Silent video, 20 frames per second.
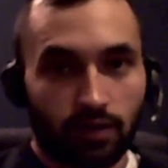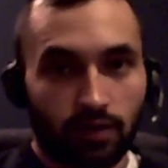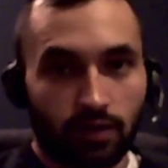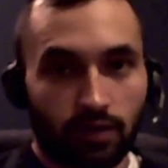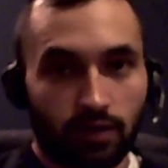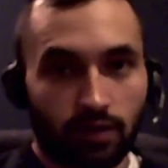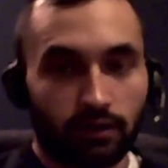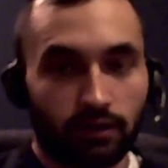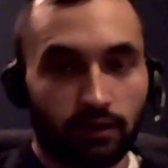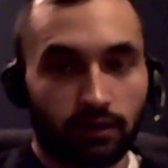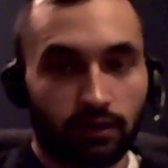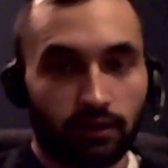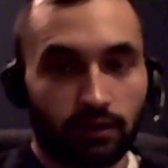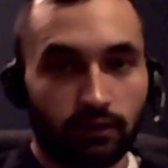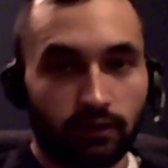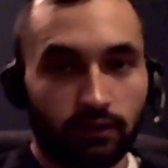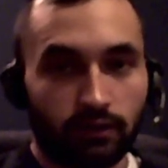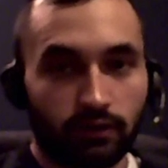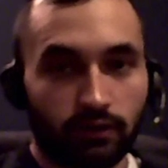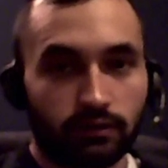
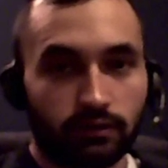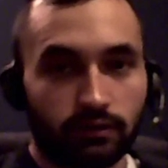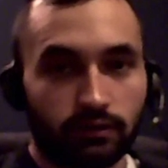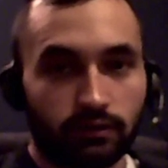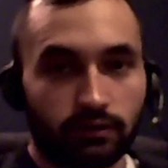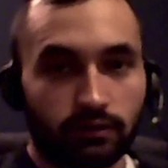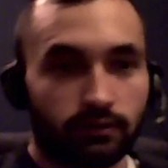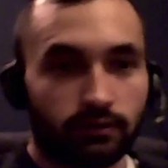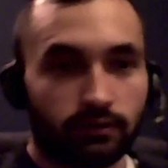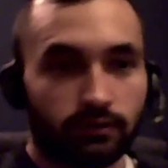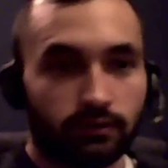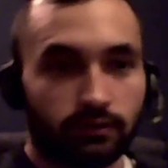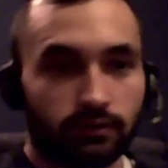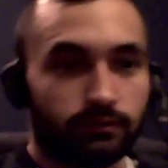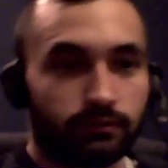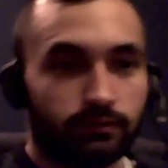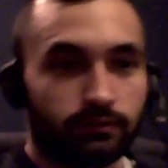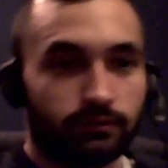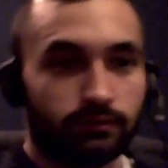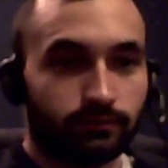
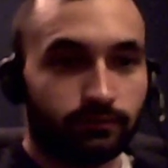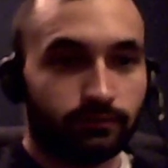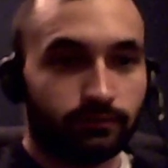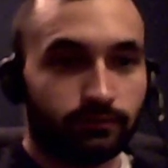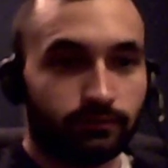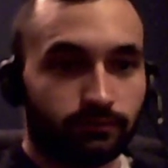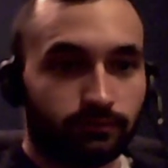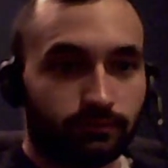Nobody speaks.